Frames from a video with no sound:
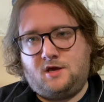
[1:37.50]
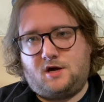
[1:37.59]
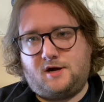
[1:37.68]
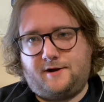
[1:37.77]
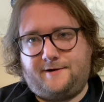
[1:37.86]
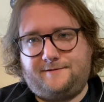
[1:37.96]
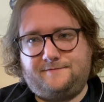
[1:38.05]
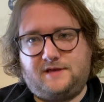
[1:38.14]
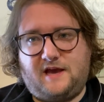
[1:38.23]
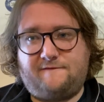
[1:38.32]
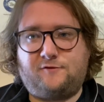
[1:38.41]

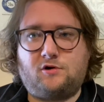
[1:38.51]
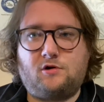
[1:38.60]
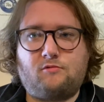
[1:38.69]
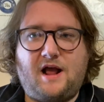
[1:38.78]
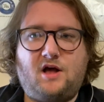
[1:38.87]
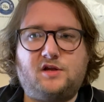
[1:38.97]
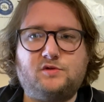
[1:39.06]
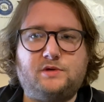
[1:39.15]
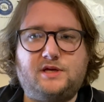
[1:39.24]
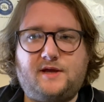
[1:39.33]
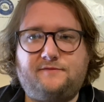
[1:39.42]
and for Around,
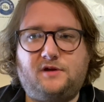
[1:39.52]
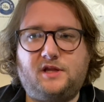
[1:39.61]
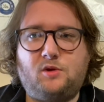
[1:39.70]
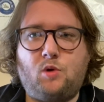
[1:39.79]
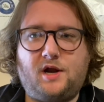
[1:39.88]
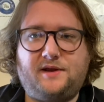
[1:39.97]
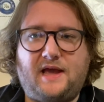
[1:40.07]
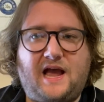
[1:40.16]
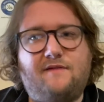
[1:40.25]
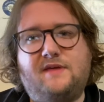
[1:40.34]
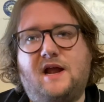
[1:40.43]
we definitely wanted to
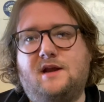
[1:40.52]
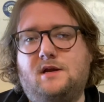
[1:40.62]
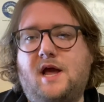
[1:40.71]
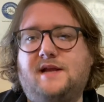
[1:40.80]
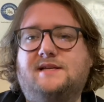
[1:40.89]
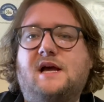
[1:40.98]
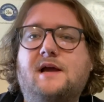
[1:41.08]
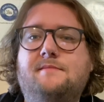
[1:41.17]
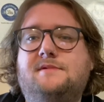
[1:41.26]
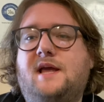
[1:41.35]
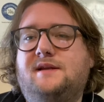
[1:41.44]
have that
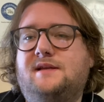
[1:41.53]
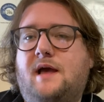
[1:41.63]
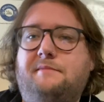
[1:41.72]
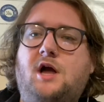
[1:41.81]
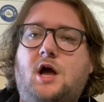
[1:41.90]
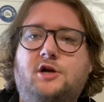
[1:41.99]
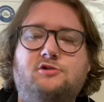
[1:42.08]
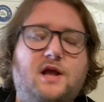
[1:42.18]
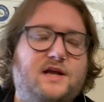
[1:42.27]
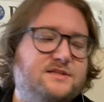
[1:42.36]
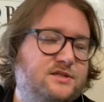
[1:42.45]
nighttime-daytime
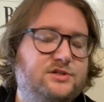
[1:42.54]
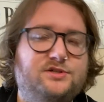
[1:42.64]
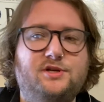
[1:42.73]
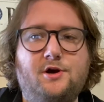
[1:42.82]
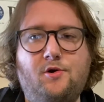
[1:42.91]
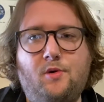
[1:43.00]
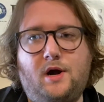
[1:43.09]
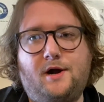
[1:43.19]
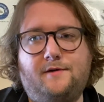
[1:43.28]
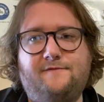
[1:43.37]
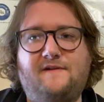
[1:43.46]
contrast, so
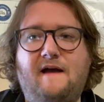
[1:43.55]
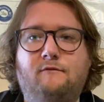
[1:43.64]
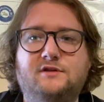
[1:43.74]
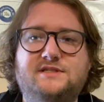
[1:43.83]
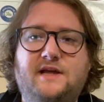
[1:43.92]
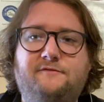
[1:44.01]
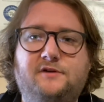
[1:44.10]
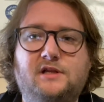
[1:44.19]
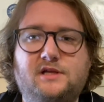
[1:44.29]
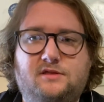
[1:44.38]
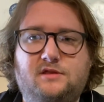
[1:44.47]
Five was
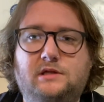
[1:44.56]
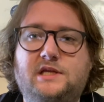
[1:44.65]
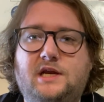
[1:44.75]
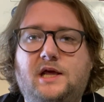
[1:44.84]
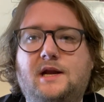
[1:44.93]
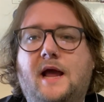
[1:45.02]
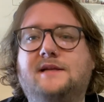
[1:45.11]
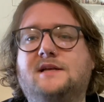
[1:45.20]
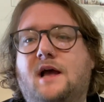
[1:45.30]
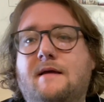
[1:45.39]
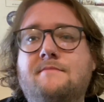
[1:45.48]
definitely the leading
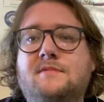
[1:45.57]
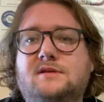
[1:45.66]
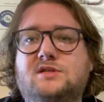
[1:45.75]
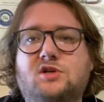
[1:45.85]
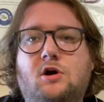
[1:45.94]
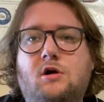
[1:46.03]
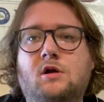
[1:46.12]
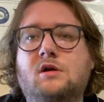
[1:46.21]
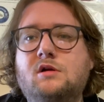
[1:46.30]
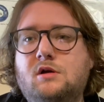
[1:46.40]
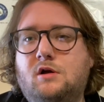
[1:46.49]
nighttime song
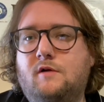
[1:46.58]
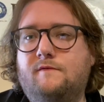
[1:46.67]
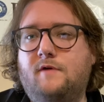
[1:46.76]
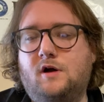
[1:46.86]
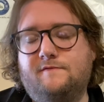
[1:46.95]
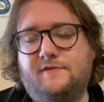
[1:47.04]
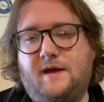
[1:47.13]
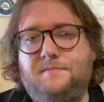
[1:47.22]
of that